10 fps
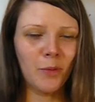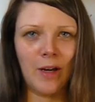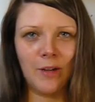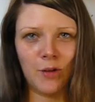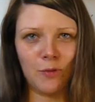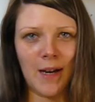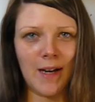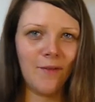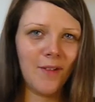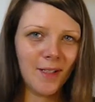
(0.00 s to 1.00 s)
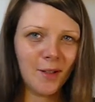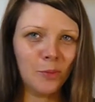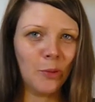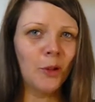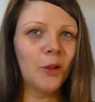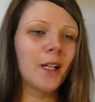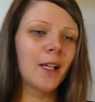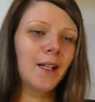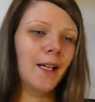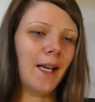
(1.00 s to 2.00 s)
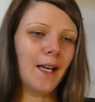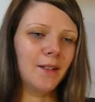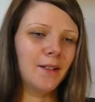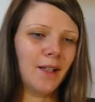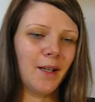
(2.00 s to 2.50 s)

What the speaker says: where I just read every single book and